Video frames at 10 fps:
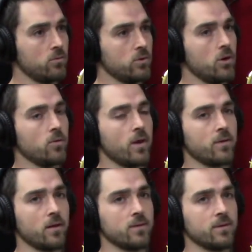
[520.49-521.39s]
I
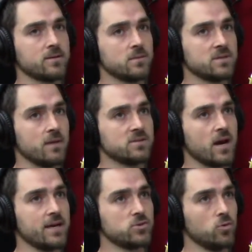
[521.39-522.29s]
think that sometimes the
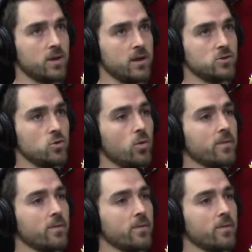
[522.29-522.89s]
high school kids who